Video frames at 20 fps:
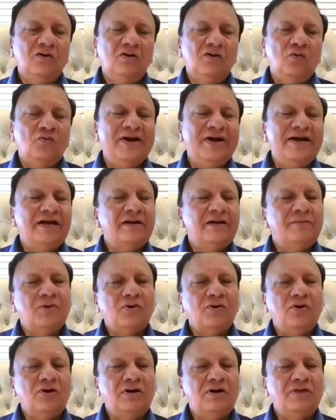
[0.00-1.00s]
went
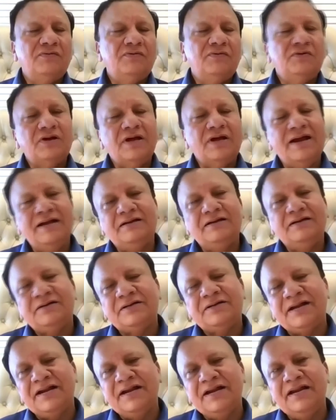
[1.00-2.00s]
abroad, had
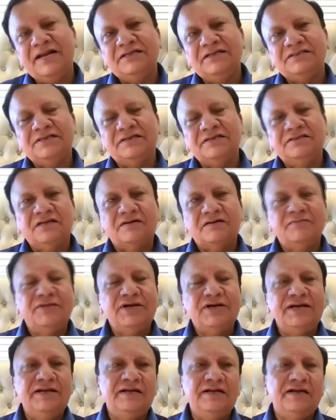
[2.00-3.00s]
trainings in
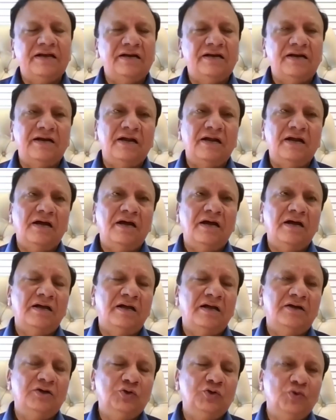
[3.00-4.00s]
Germany, Canada,
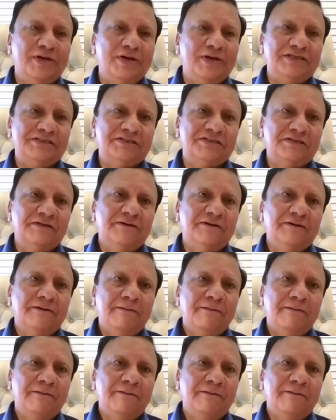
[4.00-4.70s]
and US.